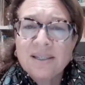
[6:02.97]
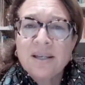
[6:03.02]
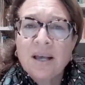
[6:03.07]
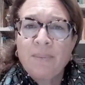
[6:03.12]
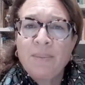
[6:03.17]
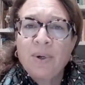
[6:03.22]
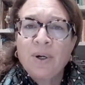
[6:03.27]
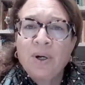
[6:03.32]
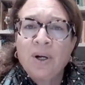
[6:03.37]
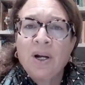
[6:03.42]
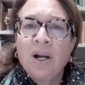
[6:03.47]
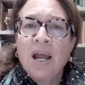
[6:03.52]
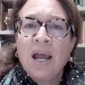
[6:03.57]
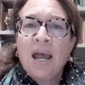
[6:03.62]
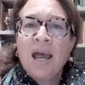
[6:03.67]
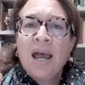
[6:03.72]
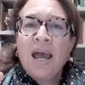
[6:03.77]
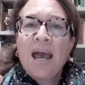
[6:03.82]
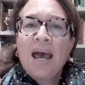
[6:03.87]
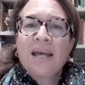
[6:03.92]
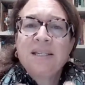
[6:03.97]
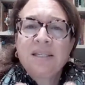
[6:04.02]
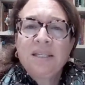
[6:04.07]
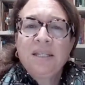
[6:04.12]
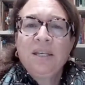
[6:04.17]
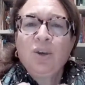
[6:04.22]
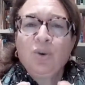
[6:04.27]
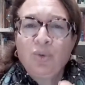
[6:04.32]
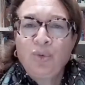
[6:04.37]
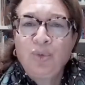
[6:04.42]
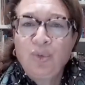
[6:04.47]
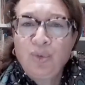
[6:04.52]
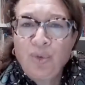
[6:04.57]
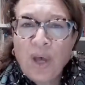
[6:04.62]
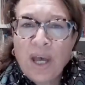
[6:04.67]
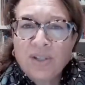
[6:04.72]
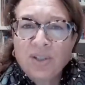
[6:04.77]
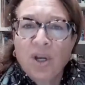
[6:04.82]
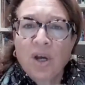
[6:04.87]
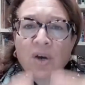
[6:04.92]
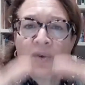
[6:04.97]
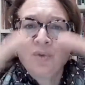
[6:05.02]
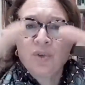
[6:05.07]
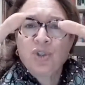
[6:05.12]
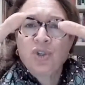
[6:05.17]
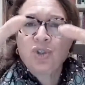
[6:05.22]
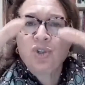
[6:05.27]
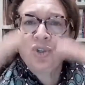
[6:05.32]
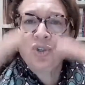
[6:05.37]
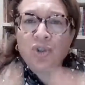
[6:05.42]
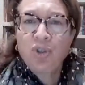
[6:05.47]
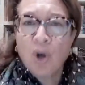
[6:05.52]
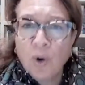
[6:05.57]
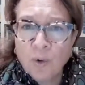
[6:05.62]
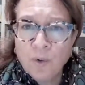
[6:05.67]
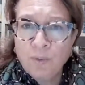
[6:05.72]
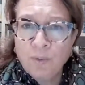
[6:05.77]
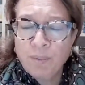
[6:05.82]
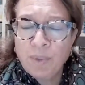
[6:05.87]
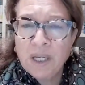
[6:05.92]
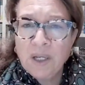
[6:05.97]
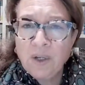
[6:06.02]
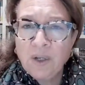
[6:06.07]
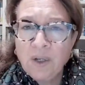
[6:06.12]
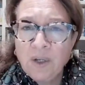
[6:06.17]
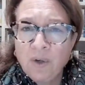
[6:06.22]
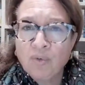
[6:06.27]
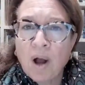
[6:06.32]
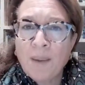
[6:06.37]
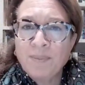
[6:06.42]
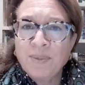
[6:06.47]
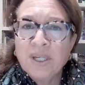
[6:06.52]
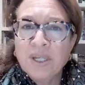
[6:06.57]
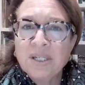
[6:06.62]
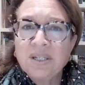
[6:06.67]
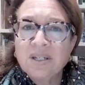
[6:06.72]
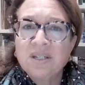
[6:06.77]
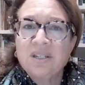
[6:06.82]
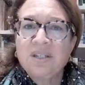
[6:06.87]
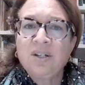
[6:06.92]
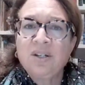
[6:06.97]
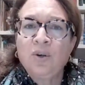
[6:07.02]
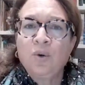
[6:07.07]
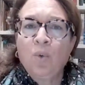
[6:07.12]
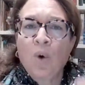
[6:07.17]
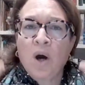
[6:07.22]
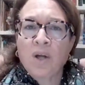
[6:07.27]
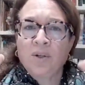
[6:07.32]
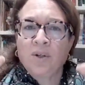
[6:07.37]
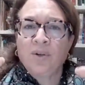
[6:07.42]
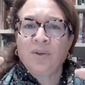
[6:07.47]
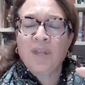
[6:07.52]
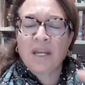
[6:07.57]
Supper as the effect of a stone being dropped into still water,